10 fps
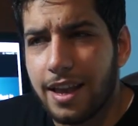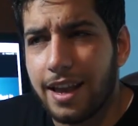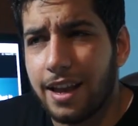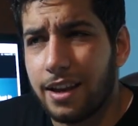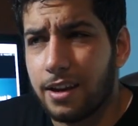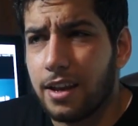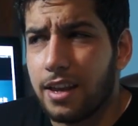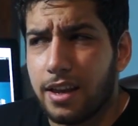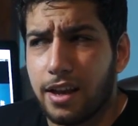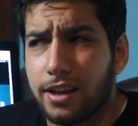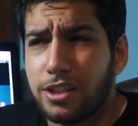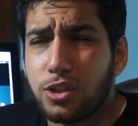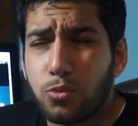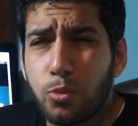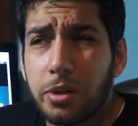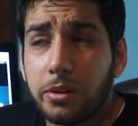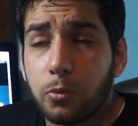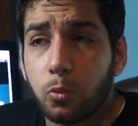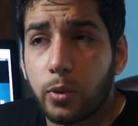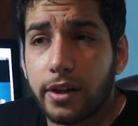And it's just really
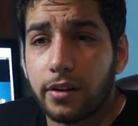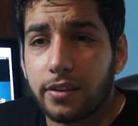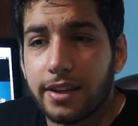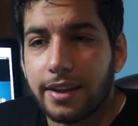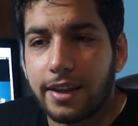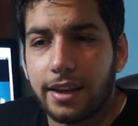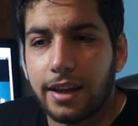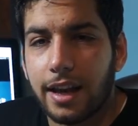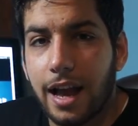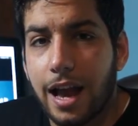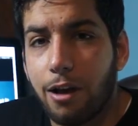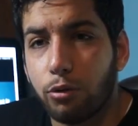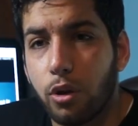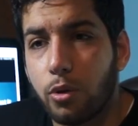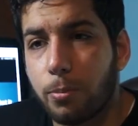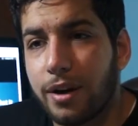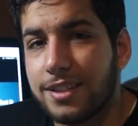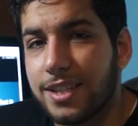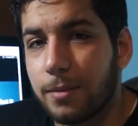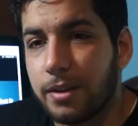weird thinking how low the
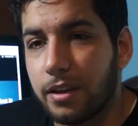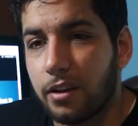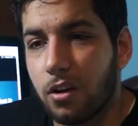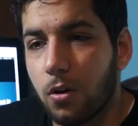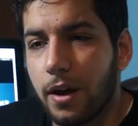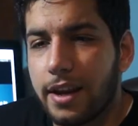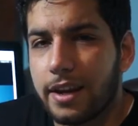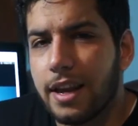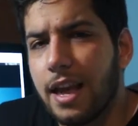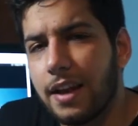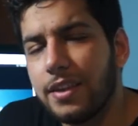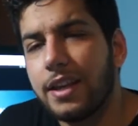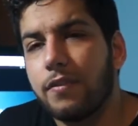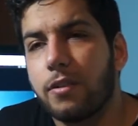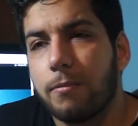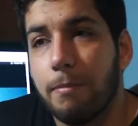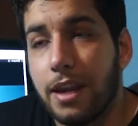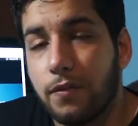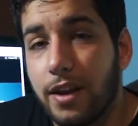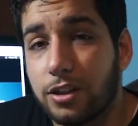price segment can go. And I think if
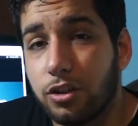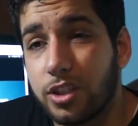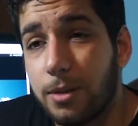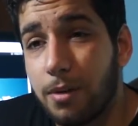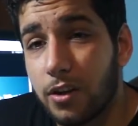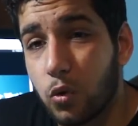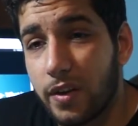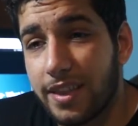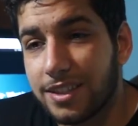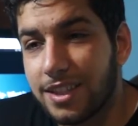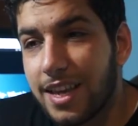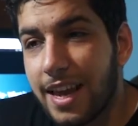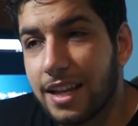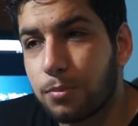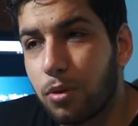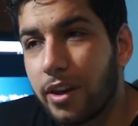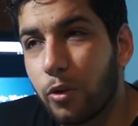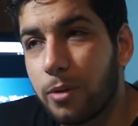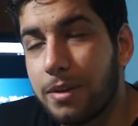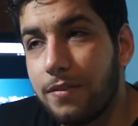manufacturers keep on doing this, it's probably
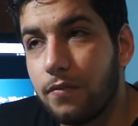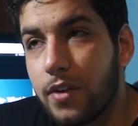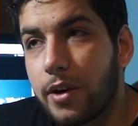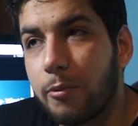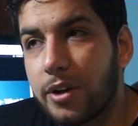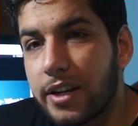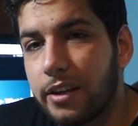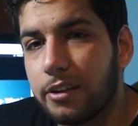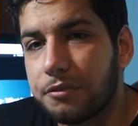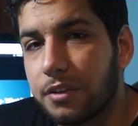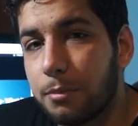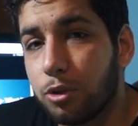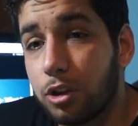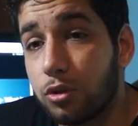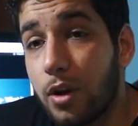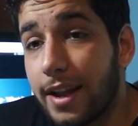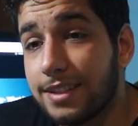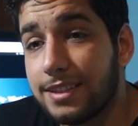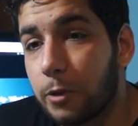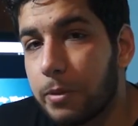going to be very ridiculous for them to try
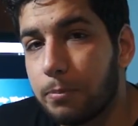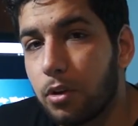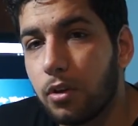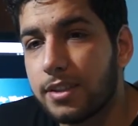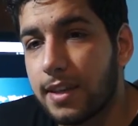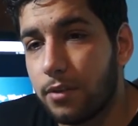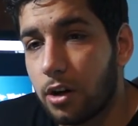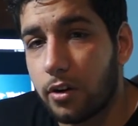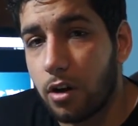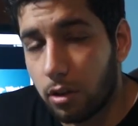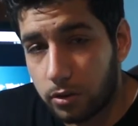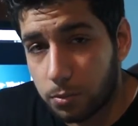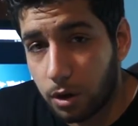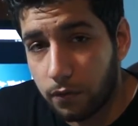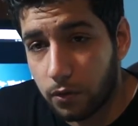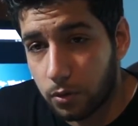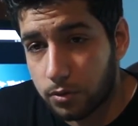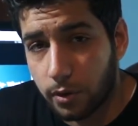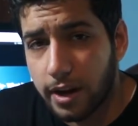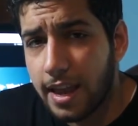and sell people $700
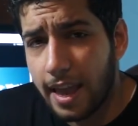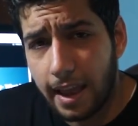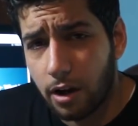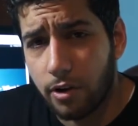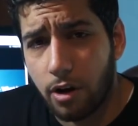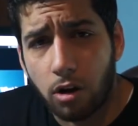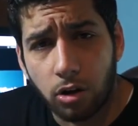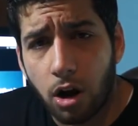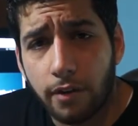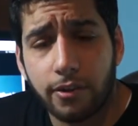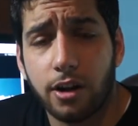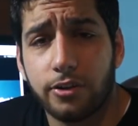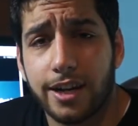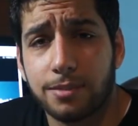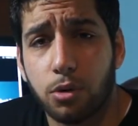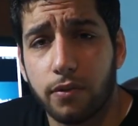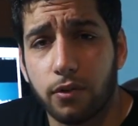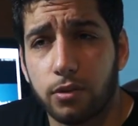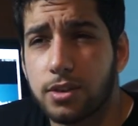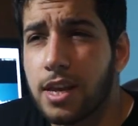smartphones or $800 off-contract
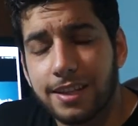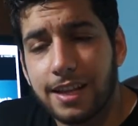smartphones.